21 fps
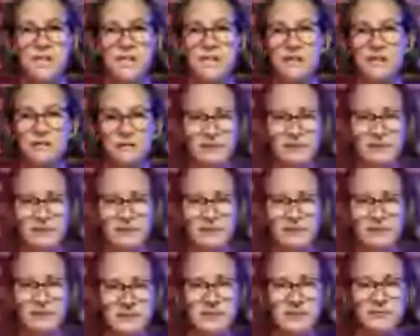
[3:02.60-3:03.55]

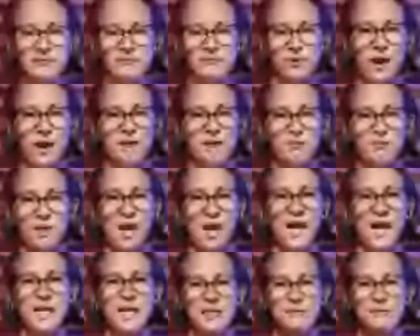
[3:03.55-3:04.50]
last forever ad
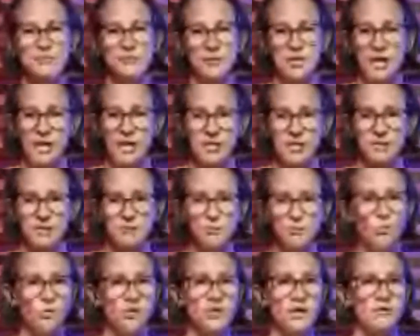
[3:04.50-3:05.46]
infinitum
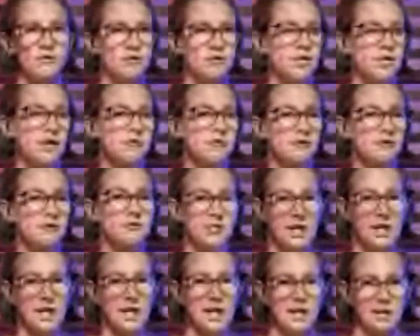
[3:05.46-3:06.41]
without another
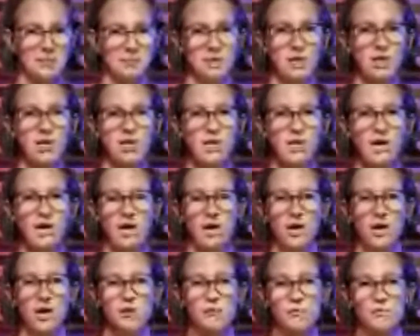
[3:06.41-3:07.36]
dime
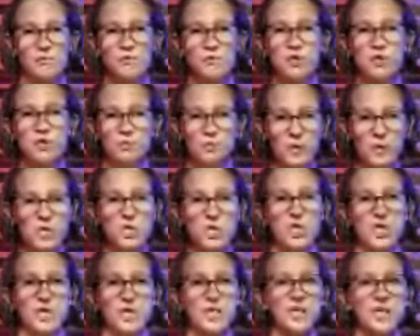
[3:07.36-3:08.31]
of
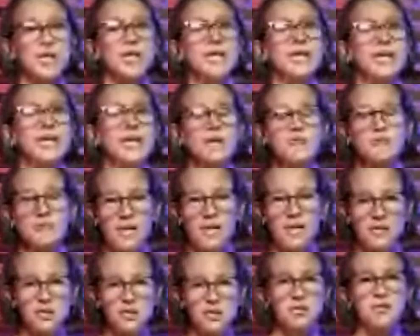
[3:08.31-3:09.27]
tuition if they
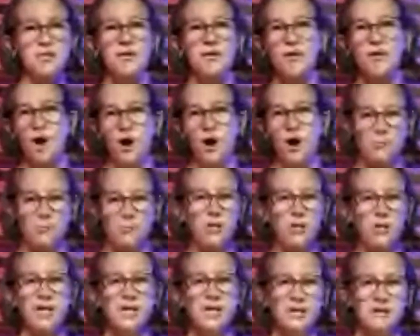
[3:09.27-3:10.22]
just
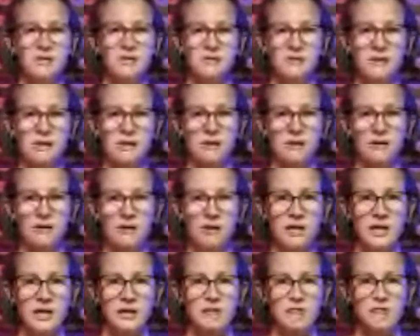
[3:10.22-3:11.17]
operated their
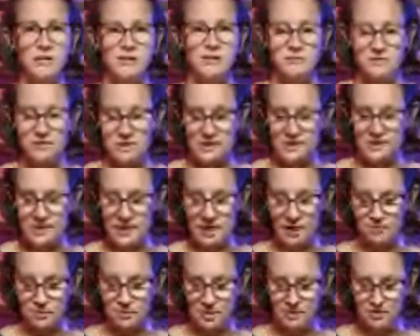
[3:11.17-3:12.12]
uh, funds and
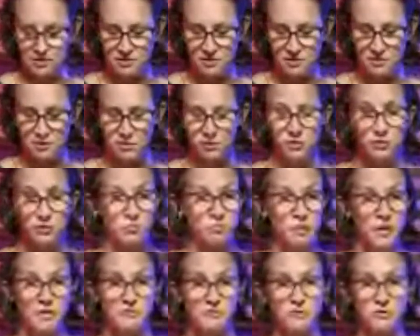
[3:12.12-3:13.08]
endowments to
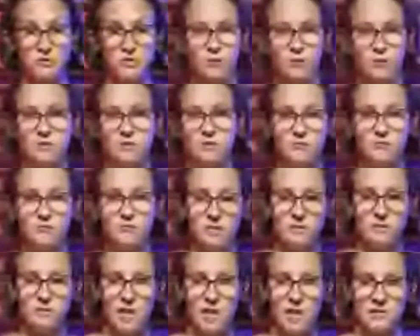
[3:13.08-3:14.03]
pay for those and fund those
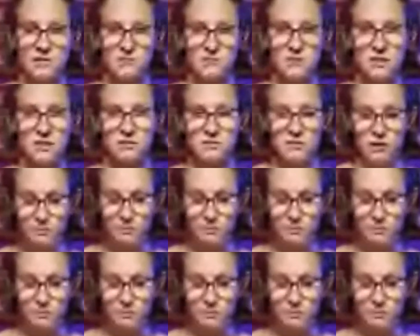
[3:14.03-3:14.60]
kinds of things. So,